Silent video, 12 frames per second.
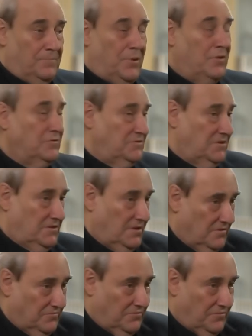
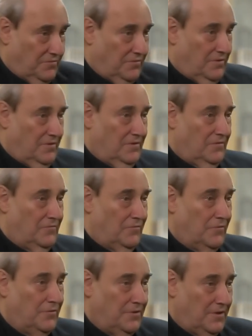positive
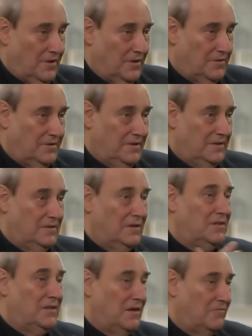for
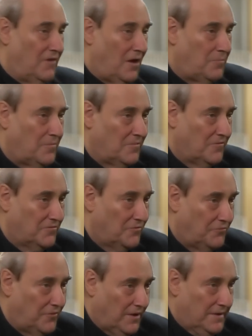the development of the
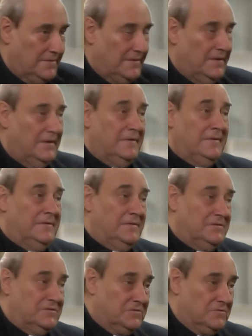faith.
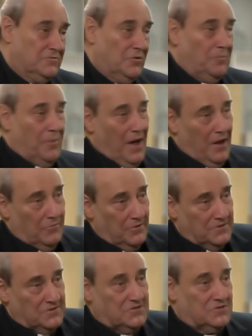So the
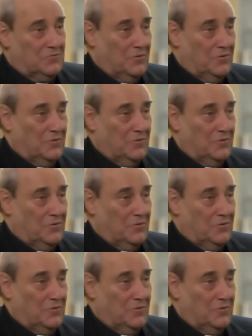parents